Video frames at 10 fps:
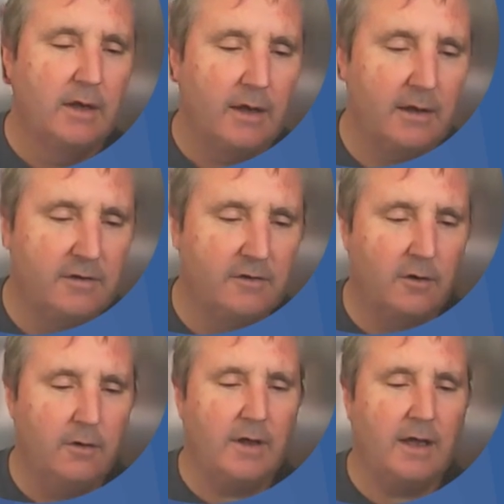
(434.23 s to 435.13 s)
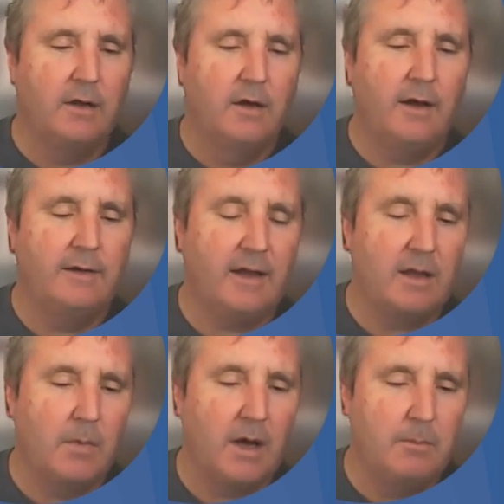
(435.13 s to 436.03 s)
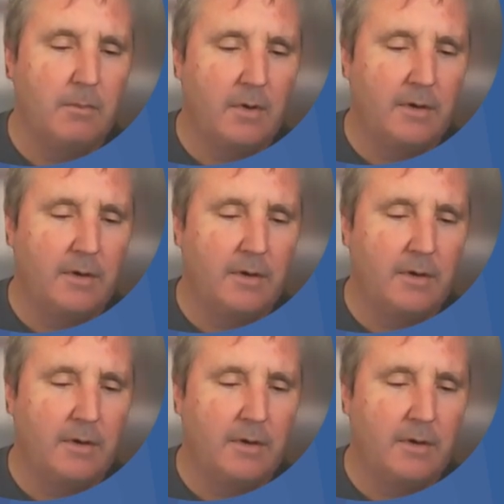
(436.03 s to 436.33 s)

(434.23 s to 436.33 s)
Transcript: And to do that, I take my